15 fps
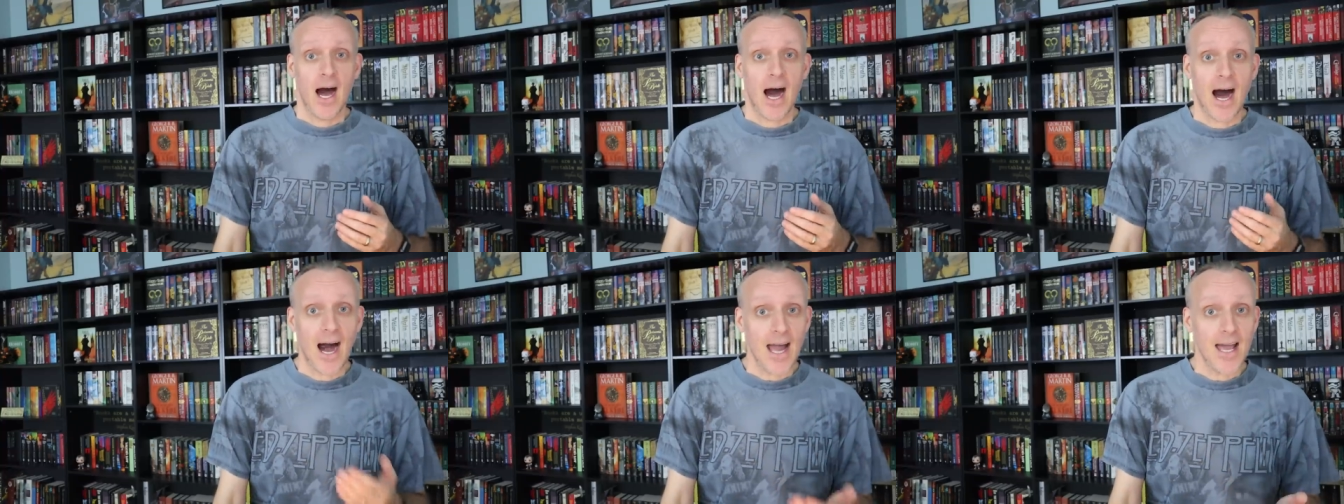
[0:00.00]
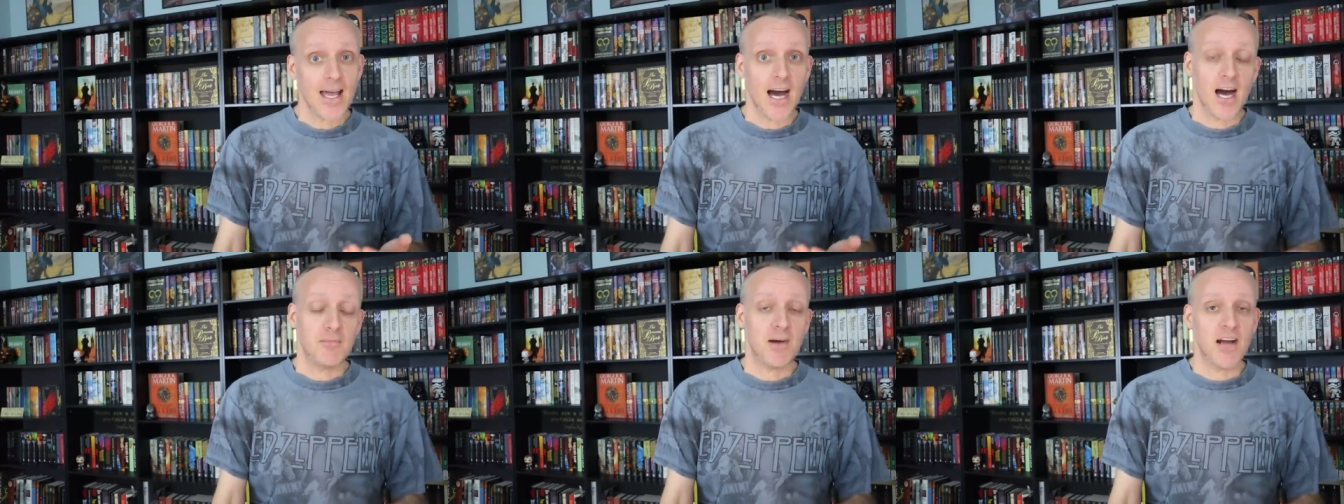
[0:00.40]
I
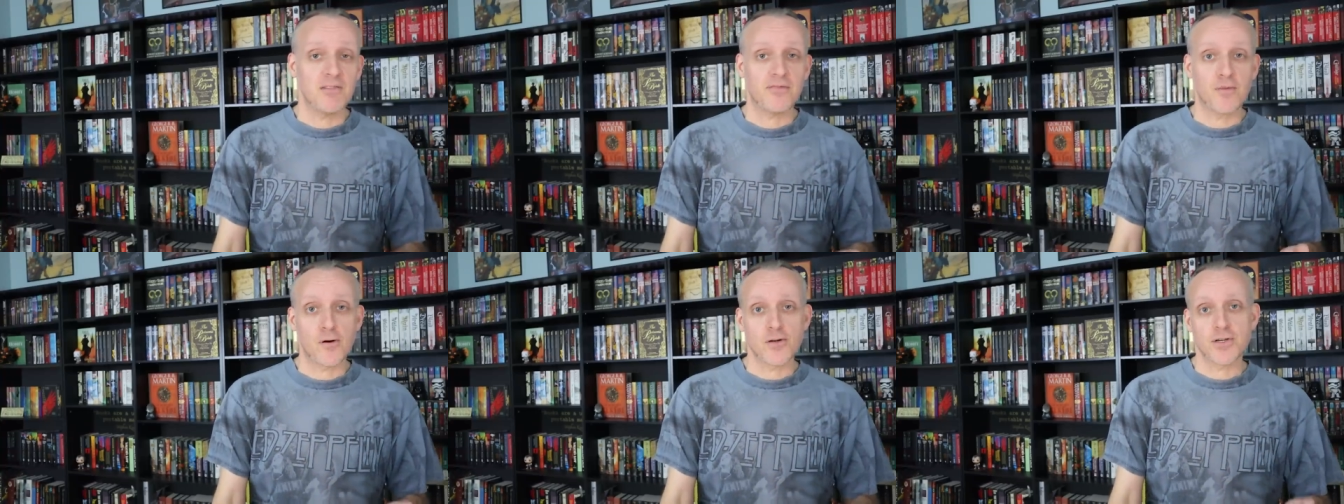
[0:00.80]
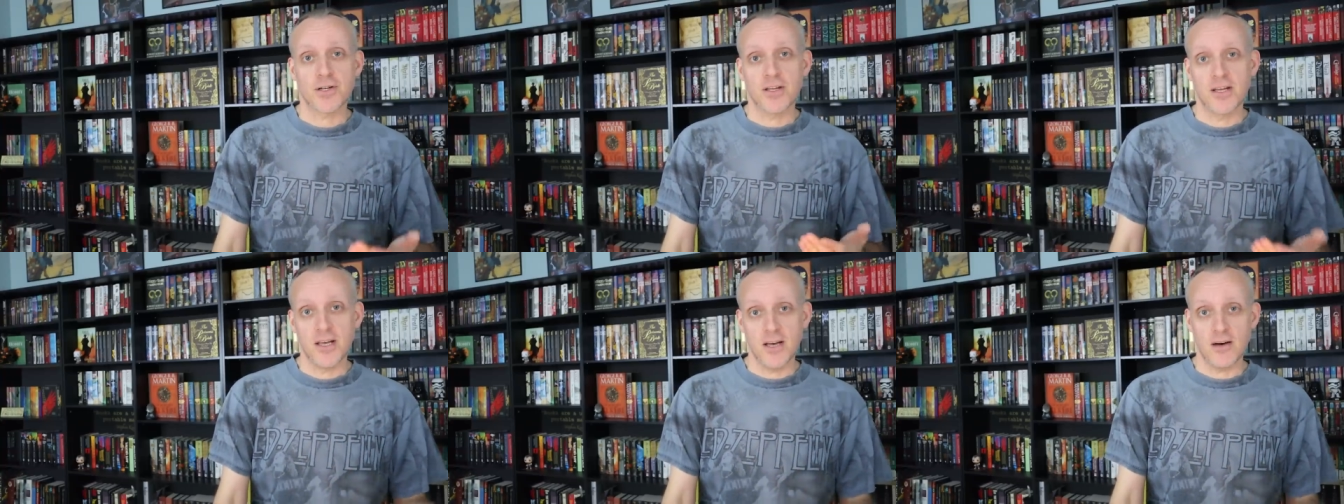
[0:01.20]
got my
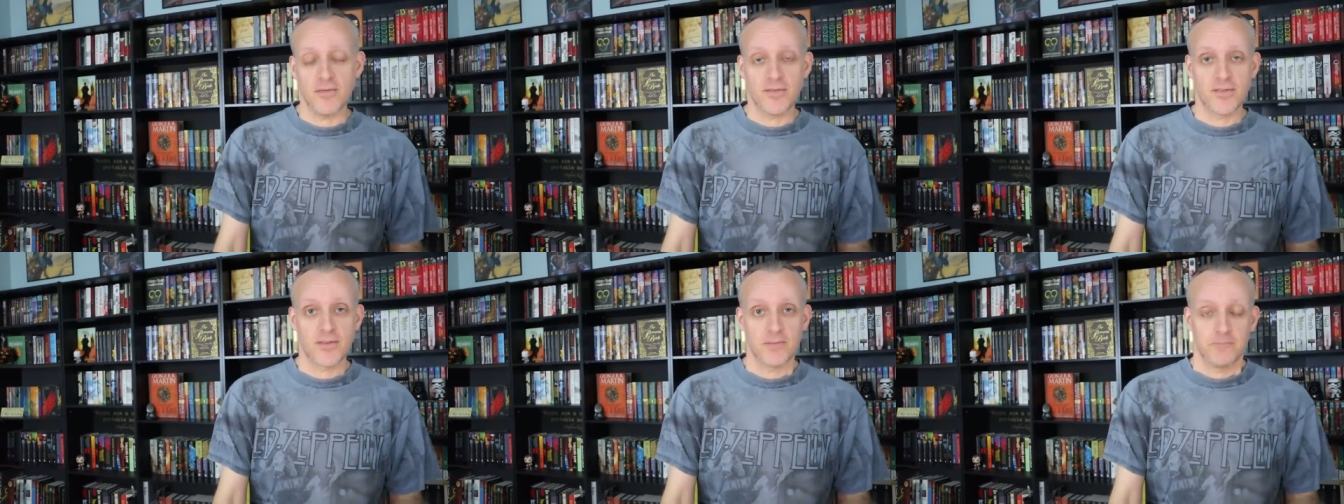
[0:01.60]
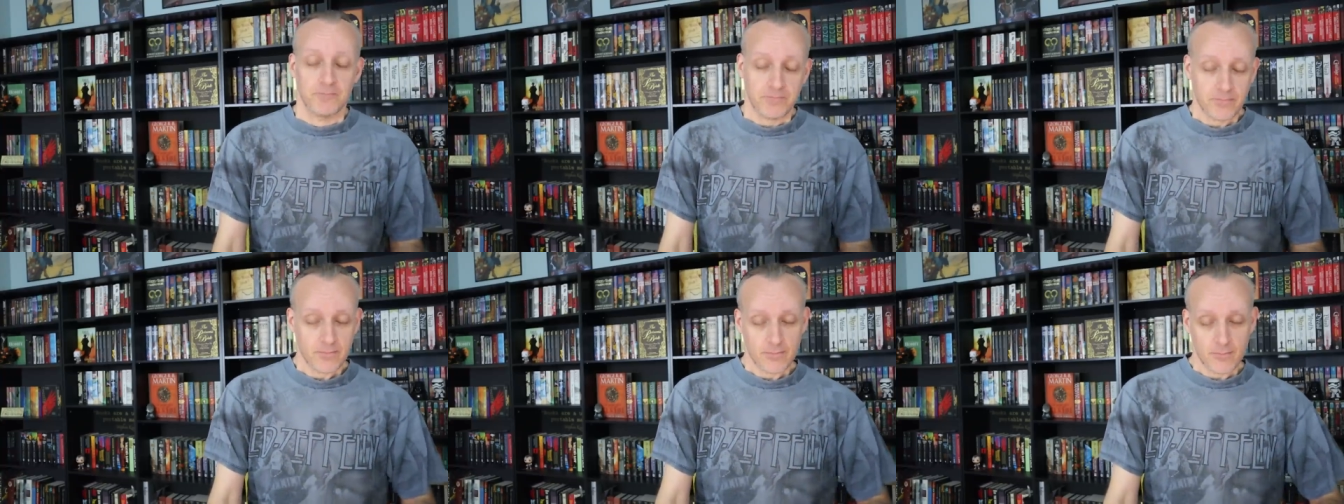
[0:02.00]
first gifts
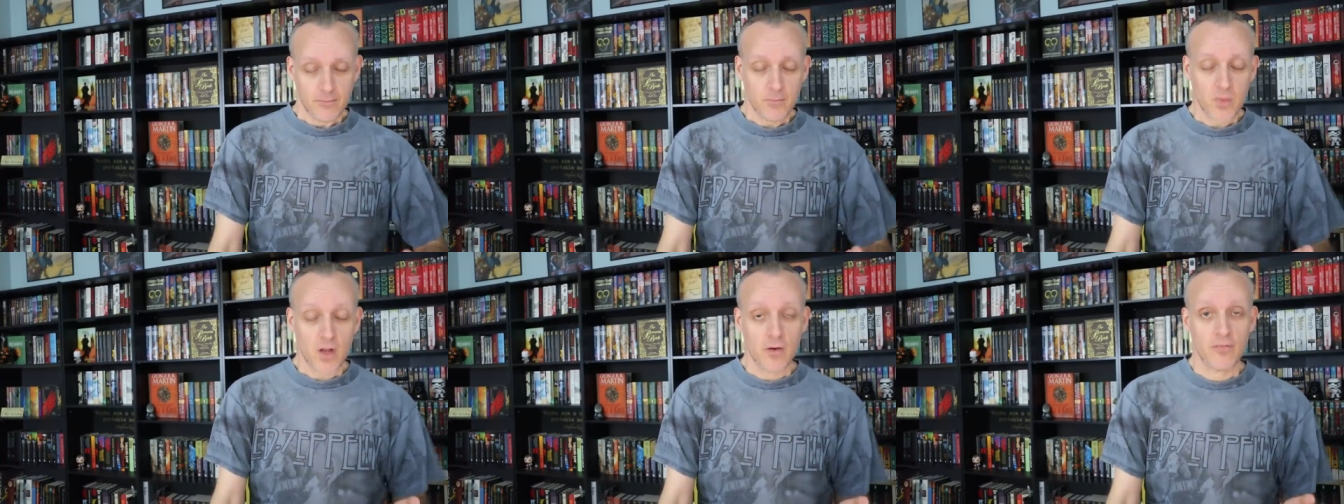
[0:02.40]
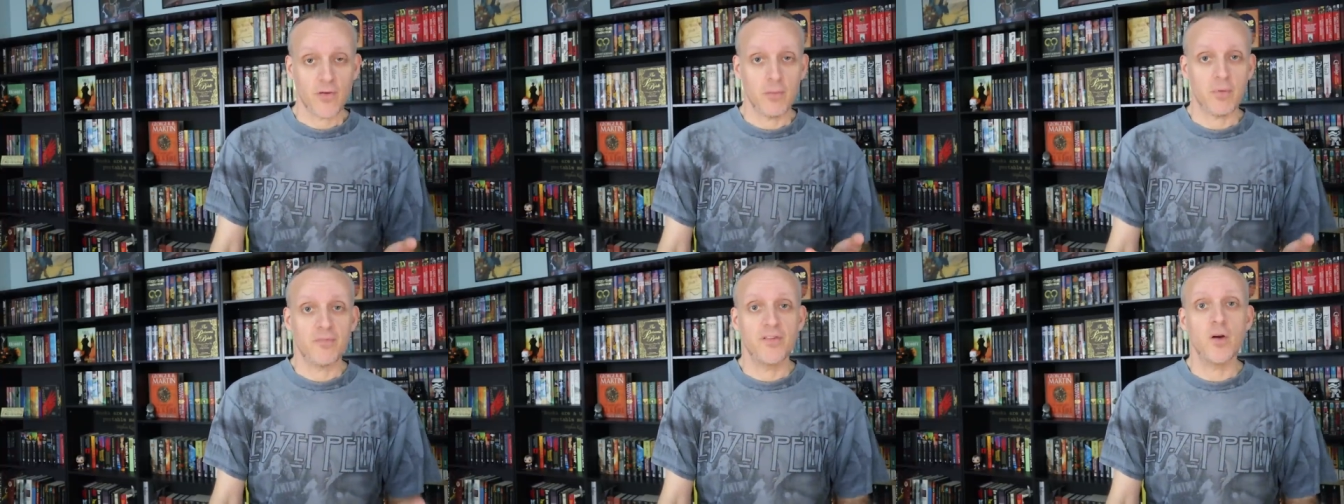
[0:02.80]

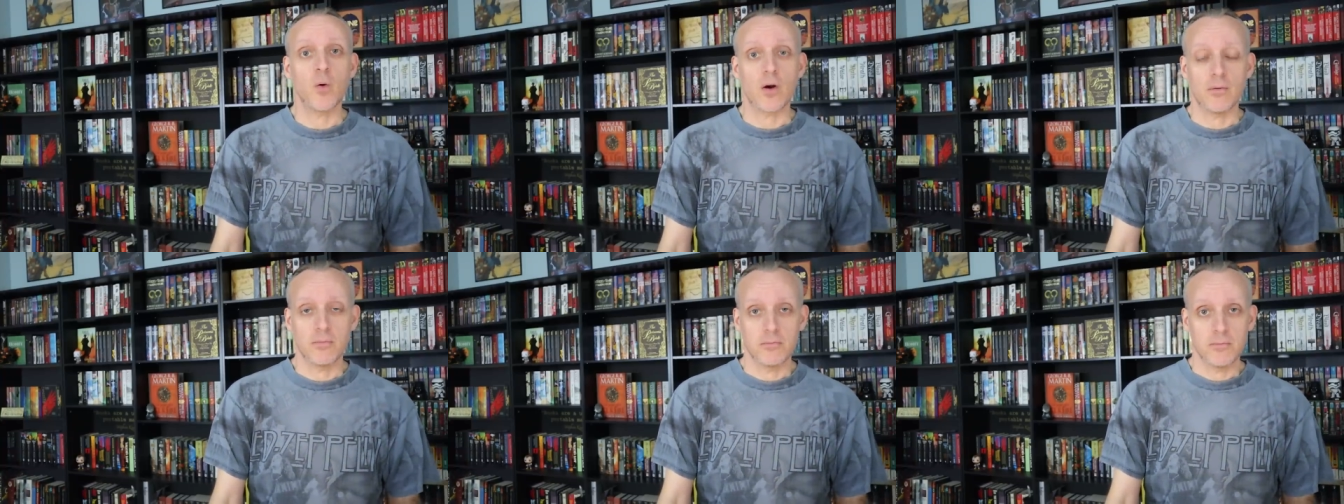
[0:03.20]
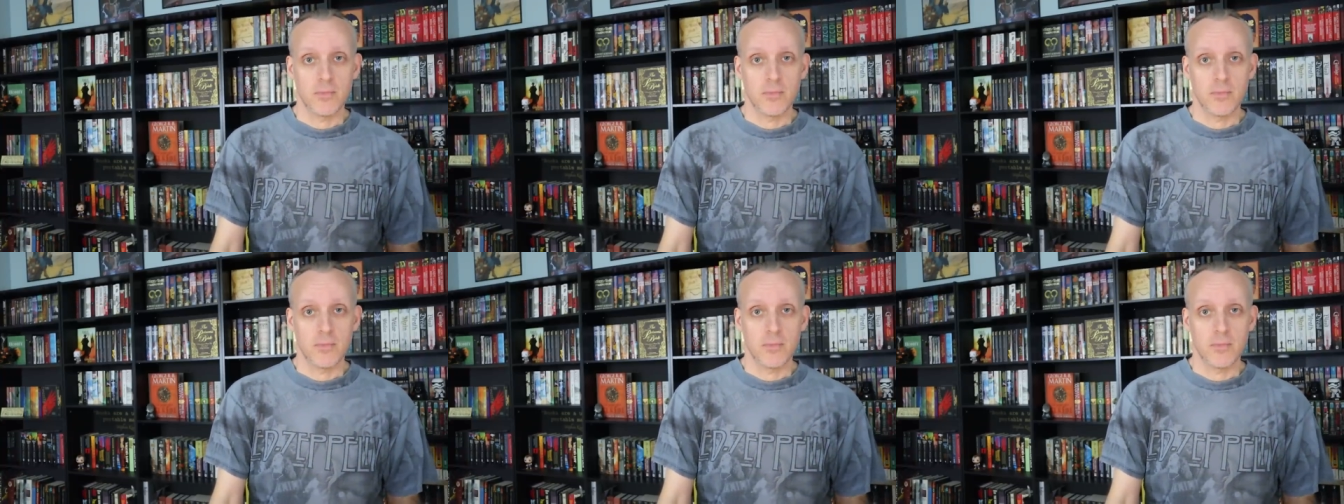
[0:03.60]
from a viewer,